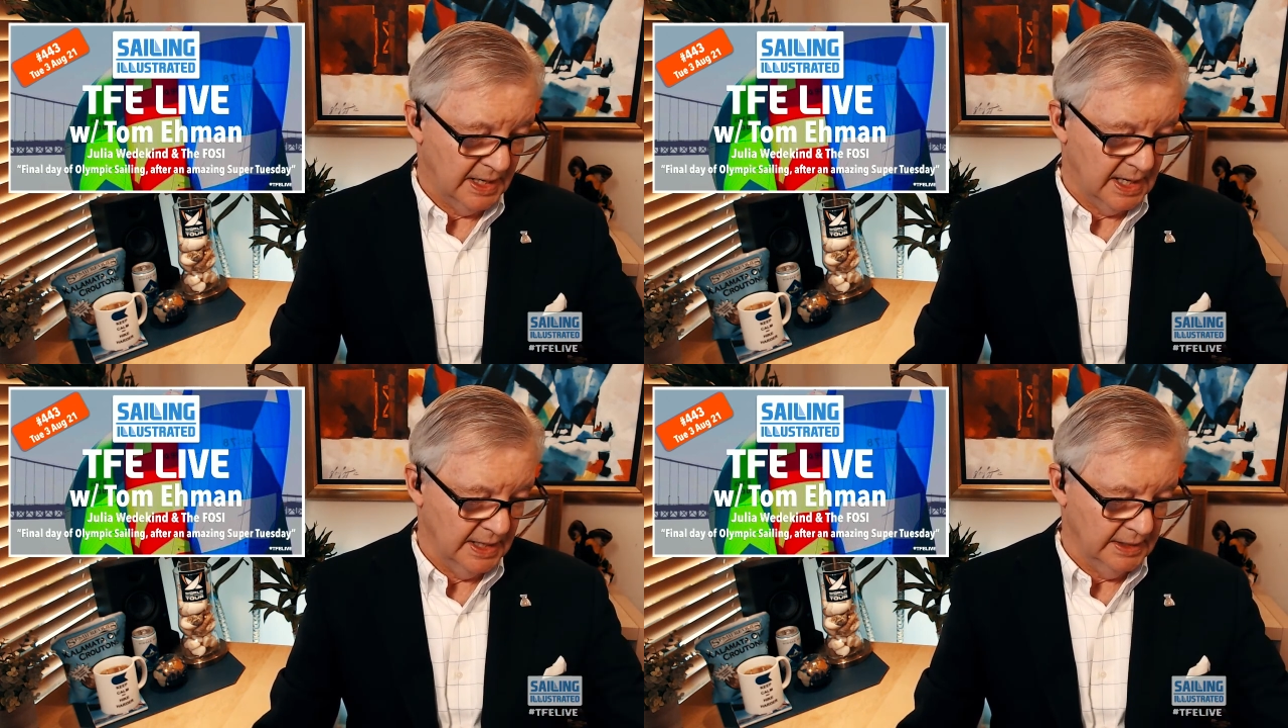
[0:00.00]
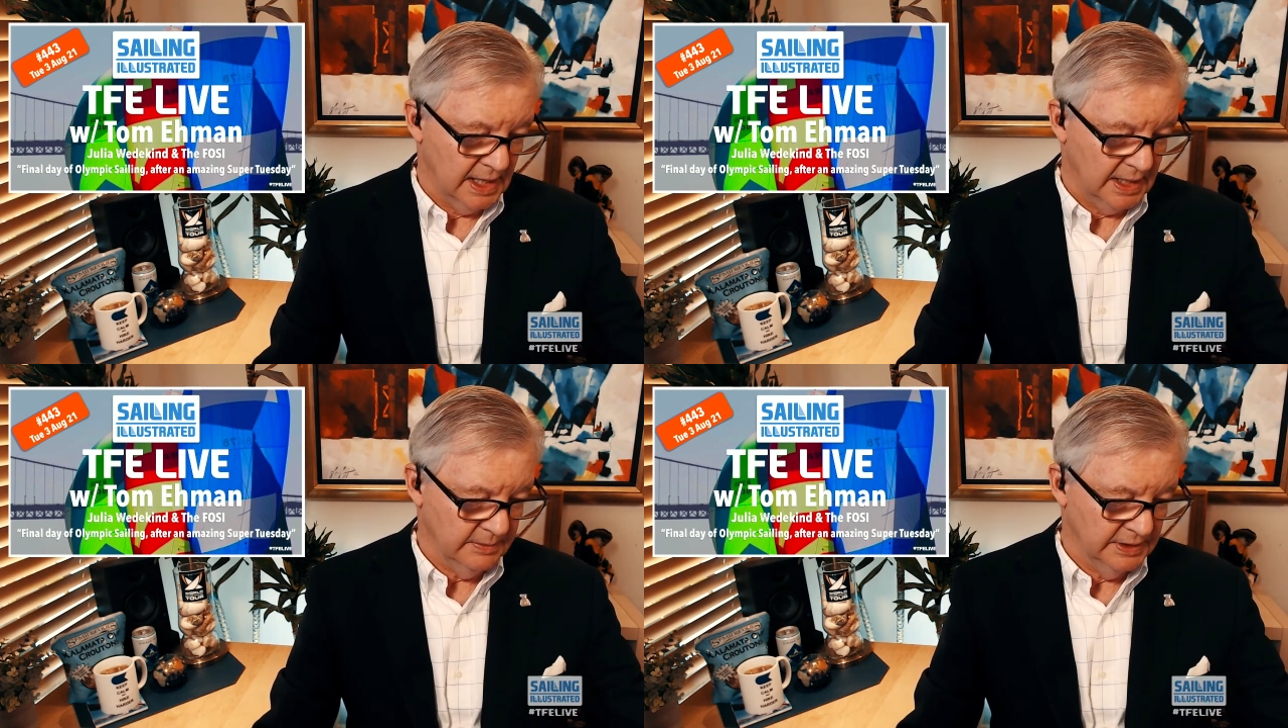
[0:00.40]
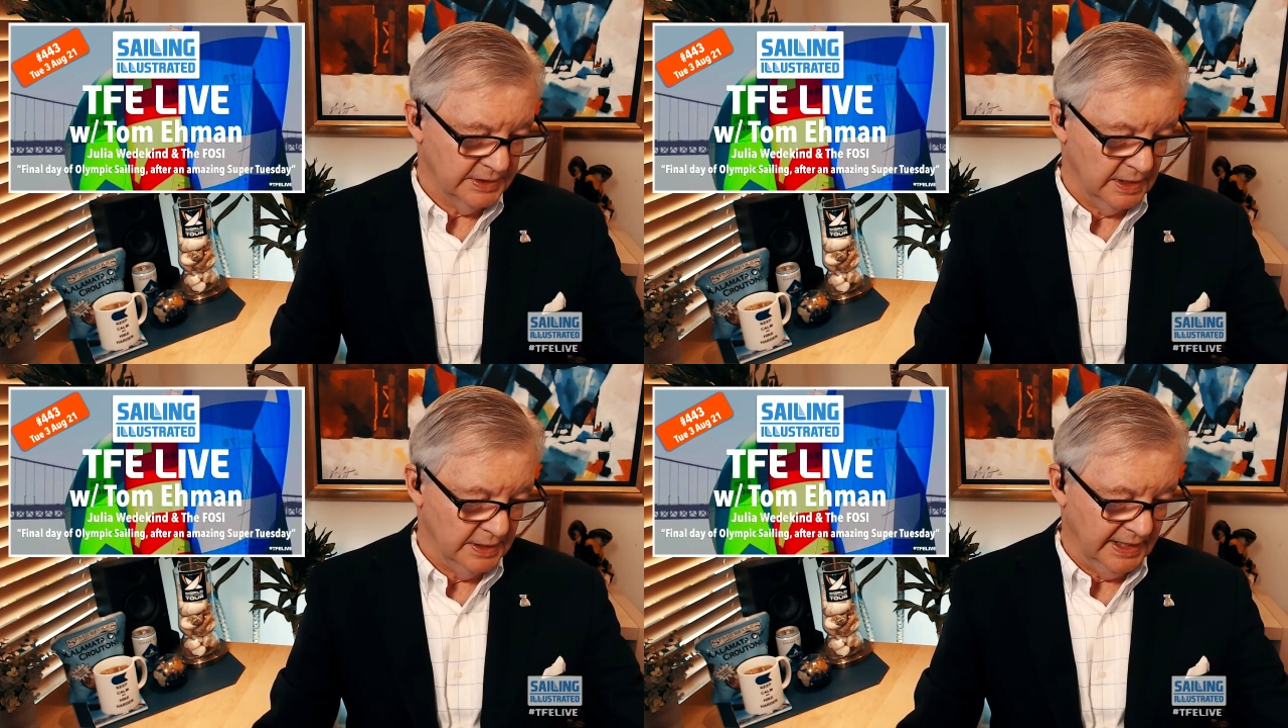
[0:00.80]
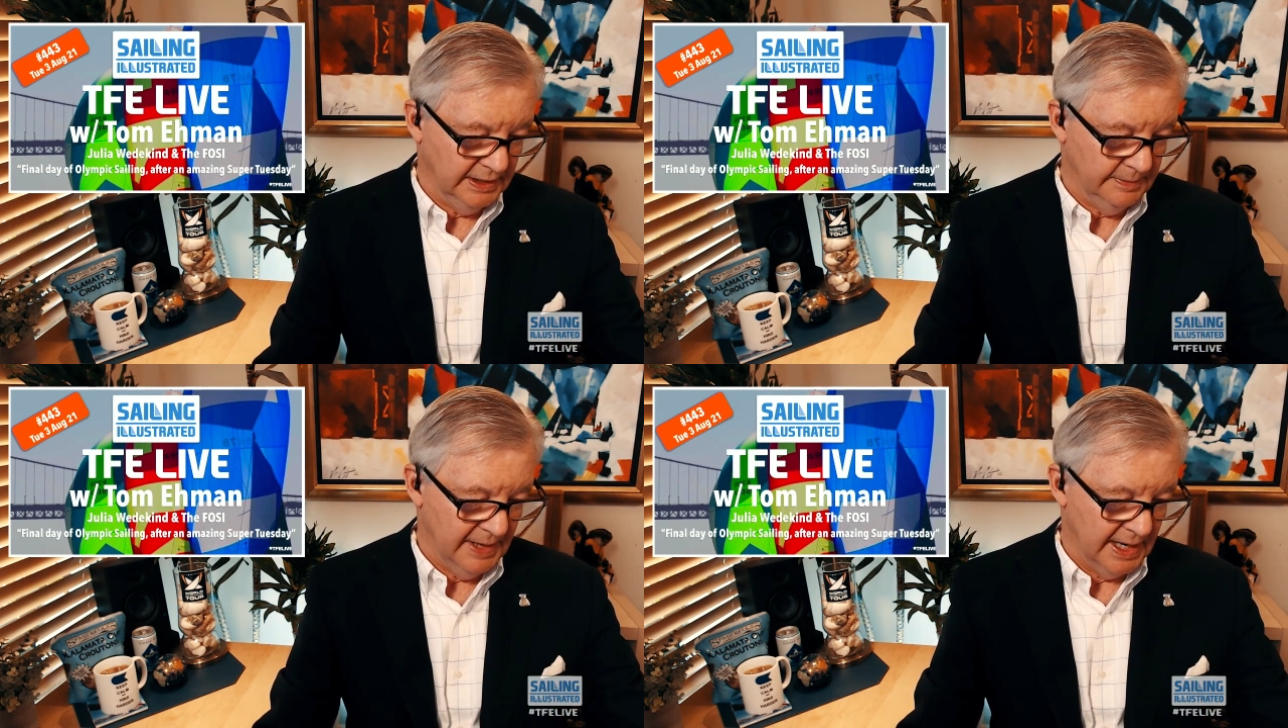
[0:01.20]
Hi, I miss our
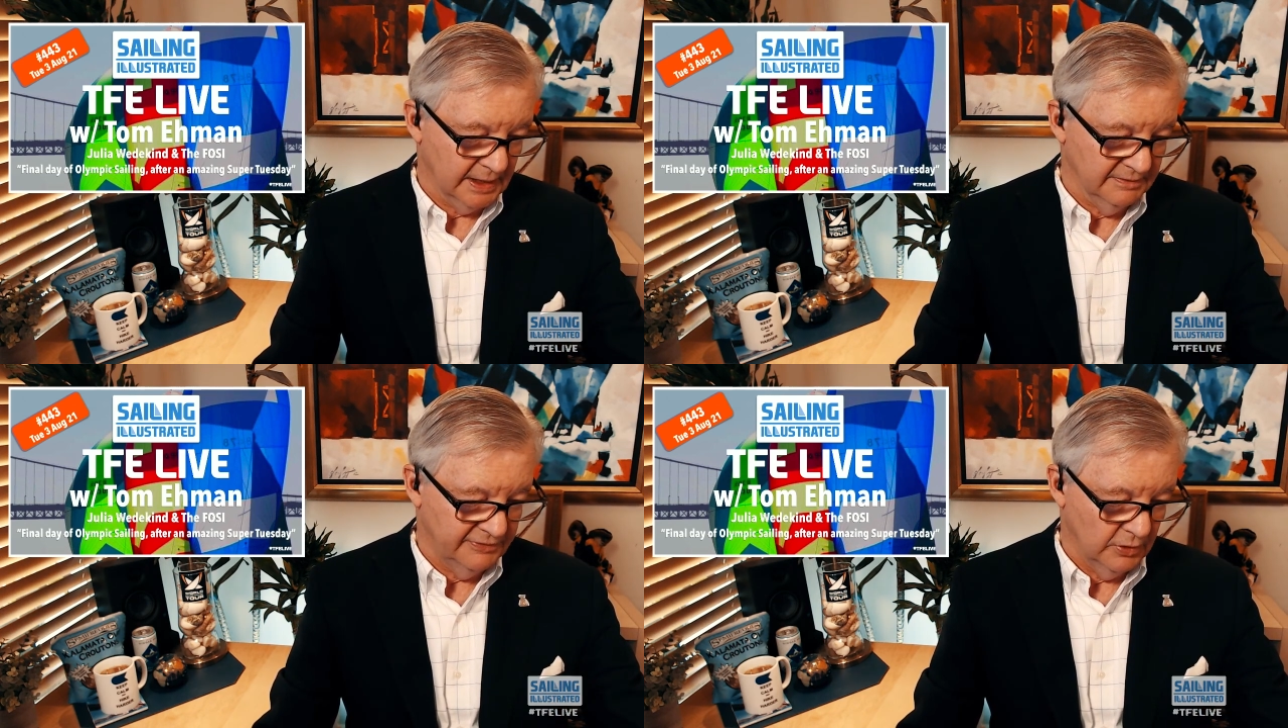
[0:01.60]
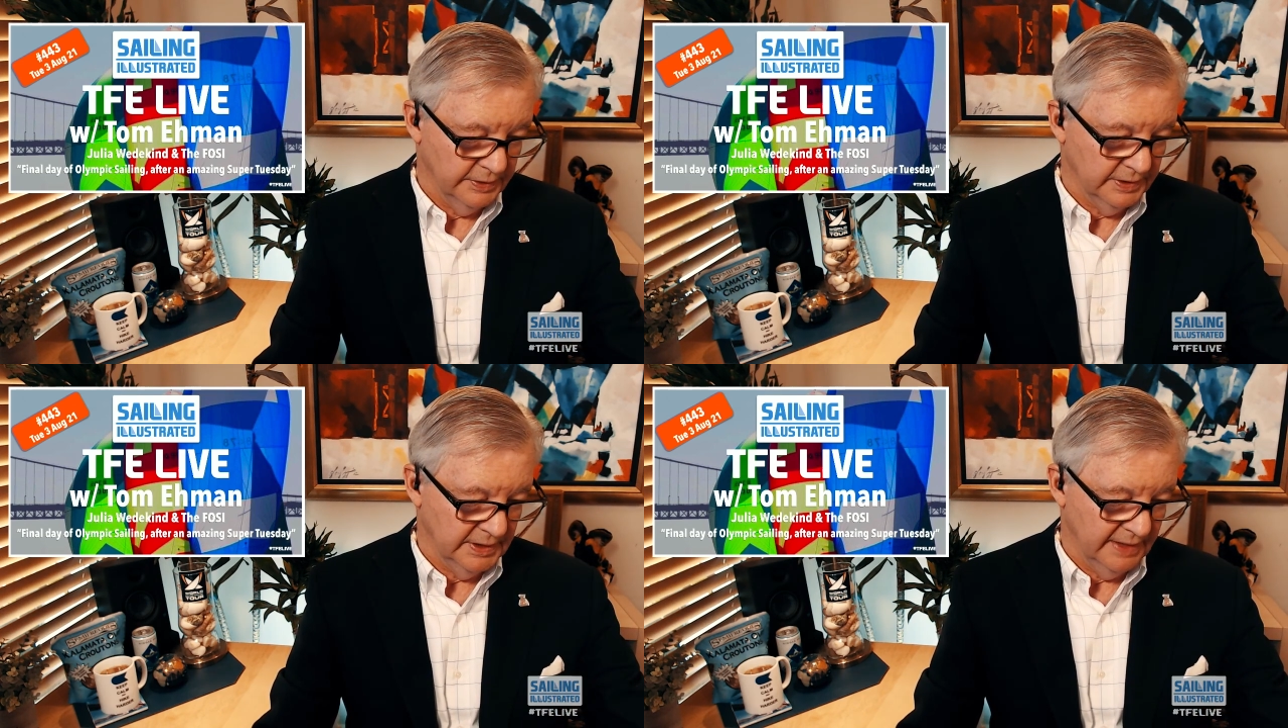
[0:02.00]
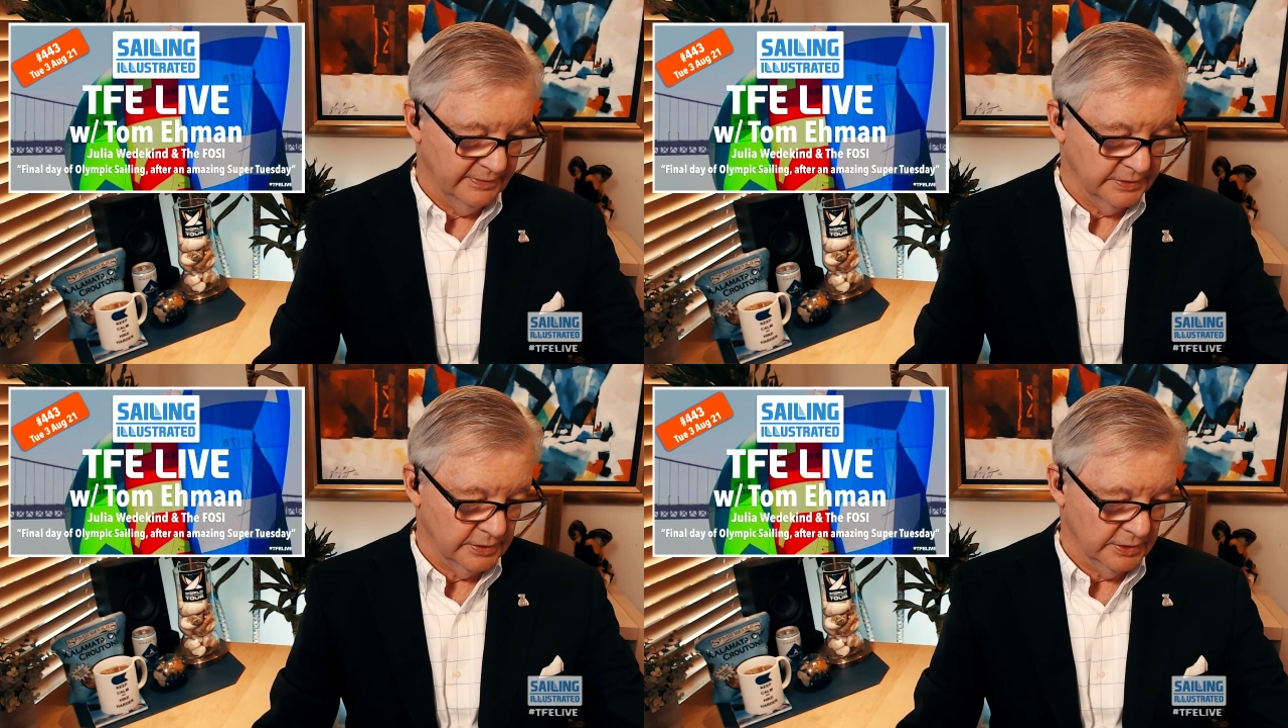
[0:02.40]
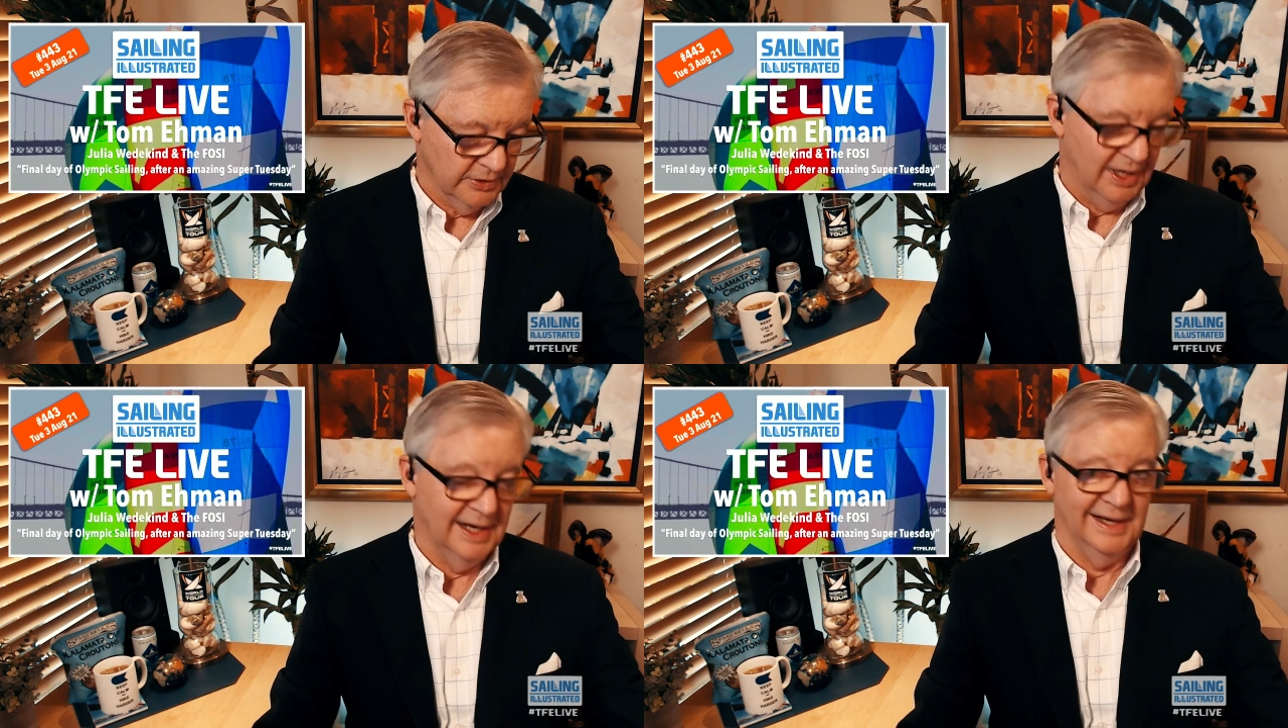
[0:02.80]
daily back and forth endeavors, or
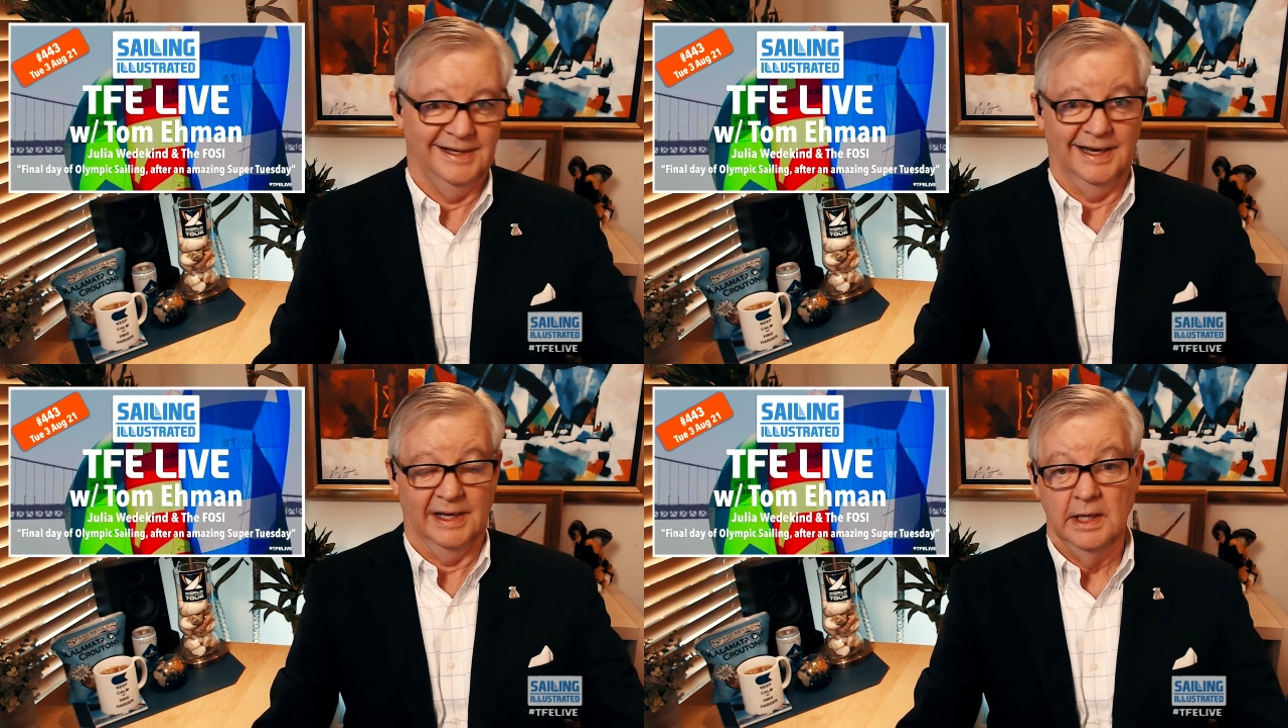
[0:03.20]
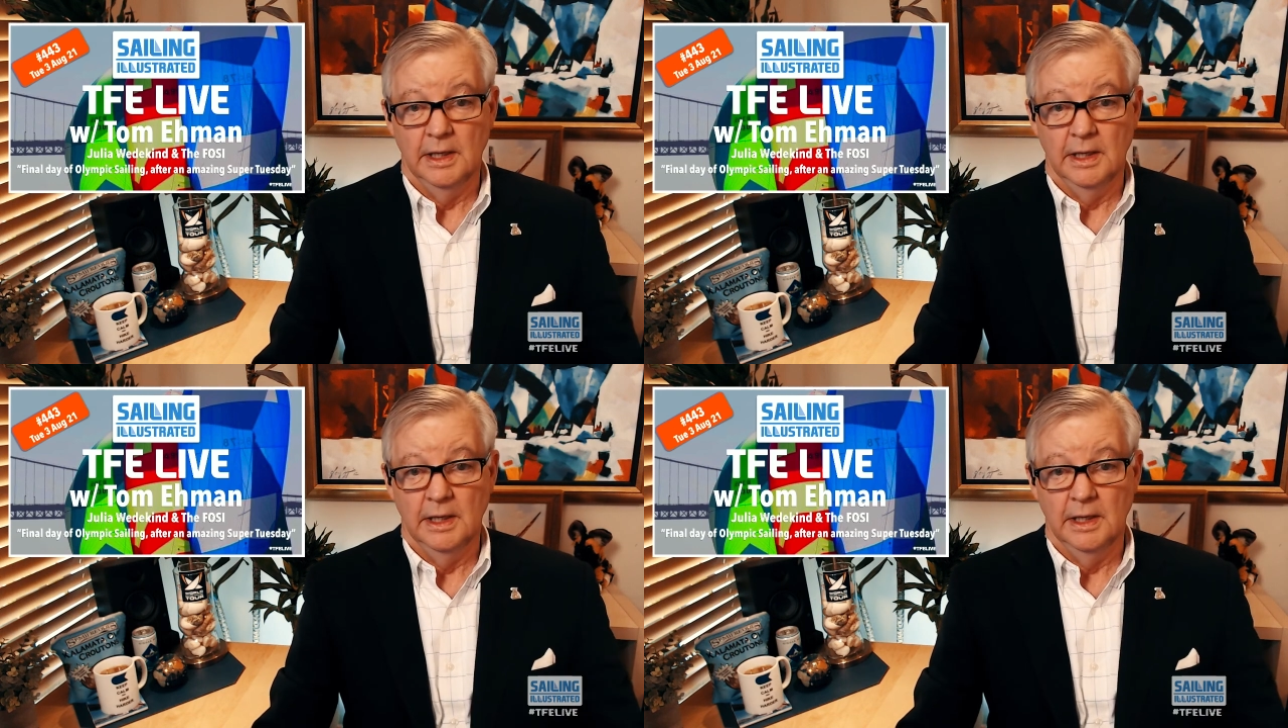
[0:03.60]
do I? Yeah.